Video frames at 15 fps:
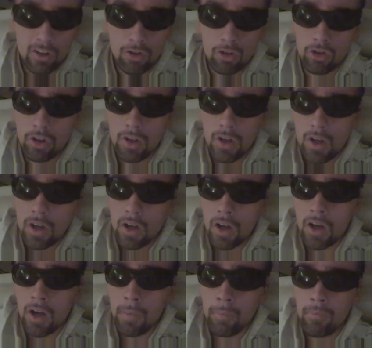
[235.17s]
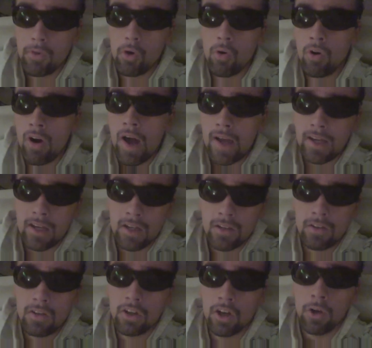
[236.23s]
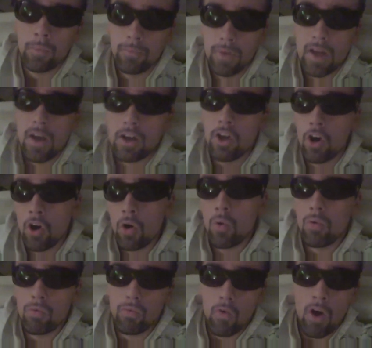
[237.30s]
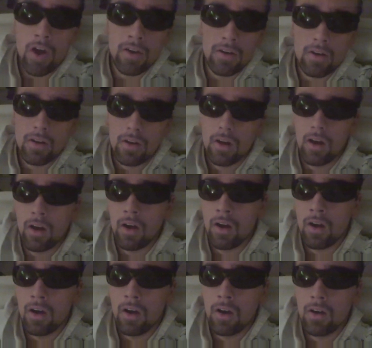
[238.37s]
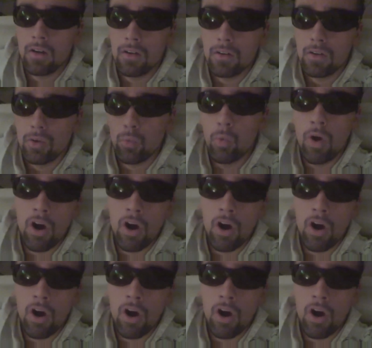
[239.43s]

Or I can, you know, go run, wall run over